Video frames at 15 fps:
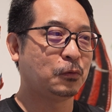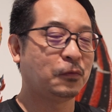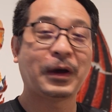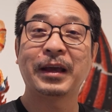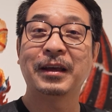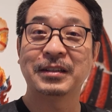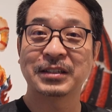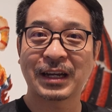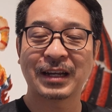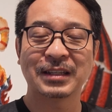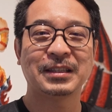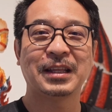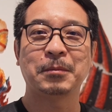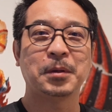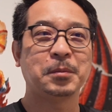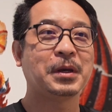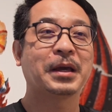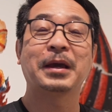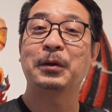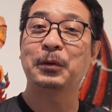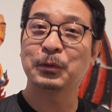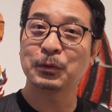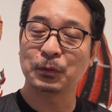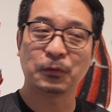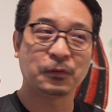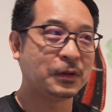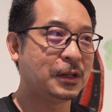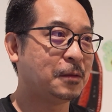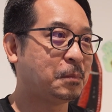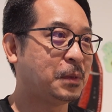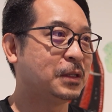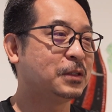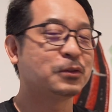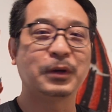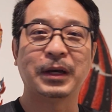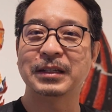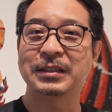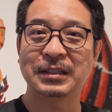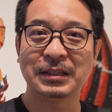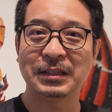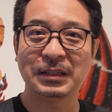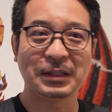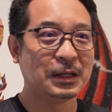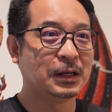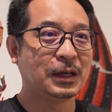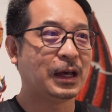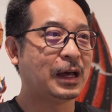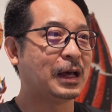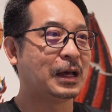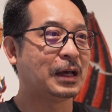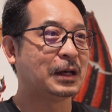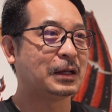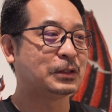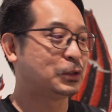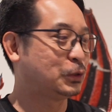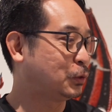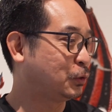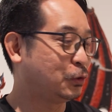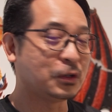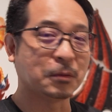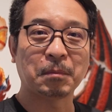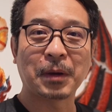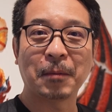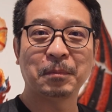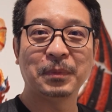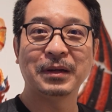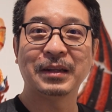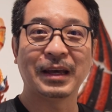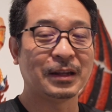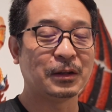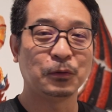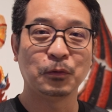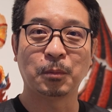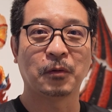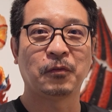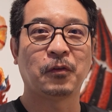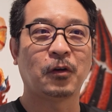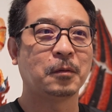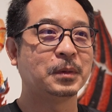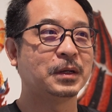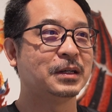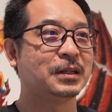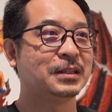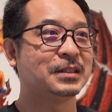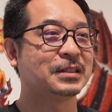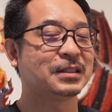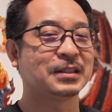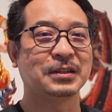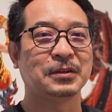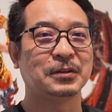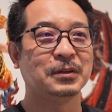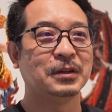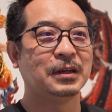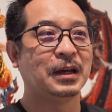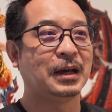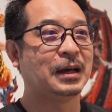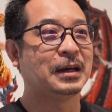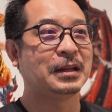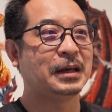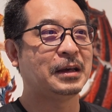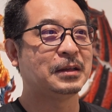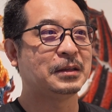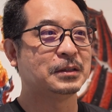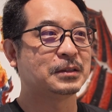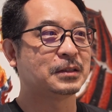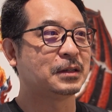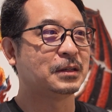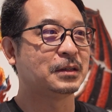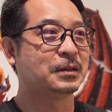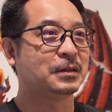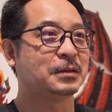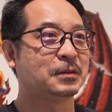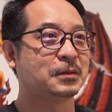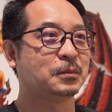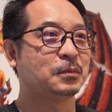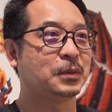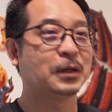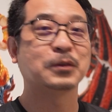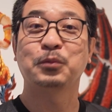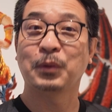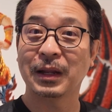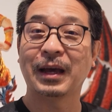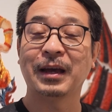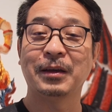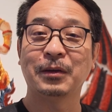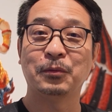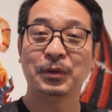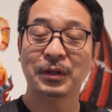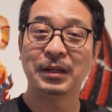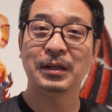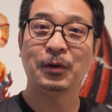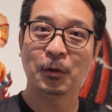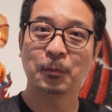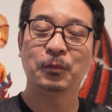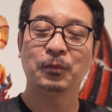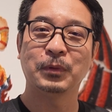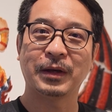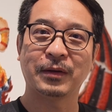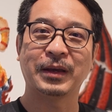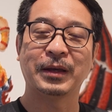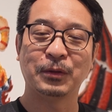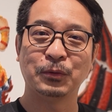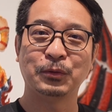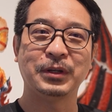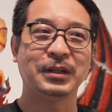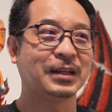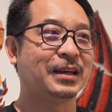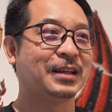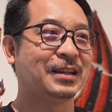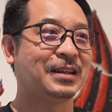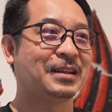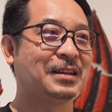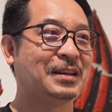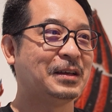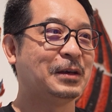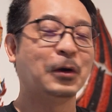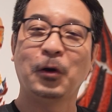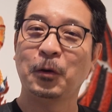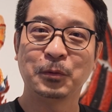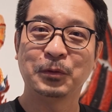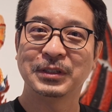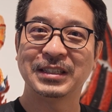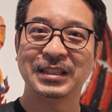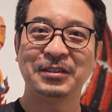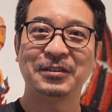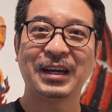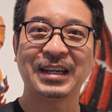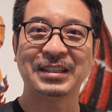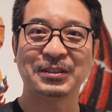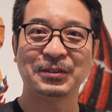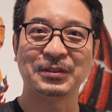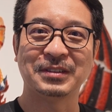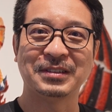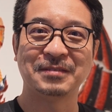find a chance that maybe I can go to Philippines to actually show you the puppet and do performance. You know, that's what I really hope that I can do it, and hope to see you guys soon.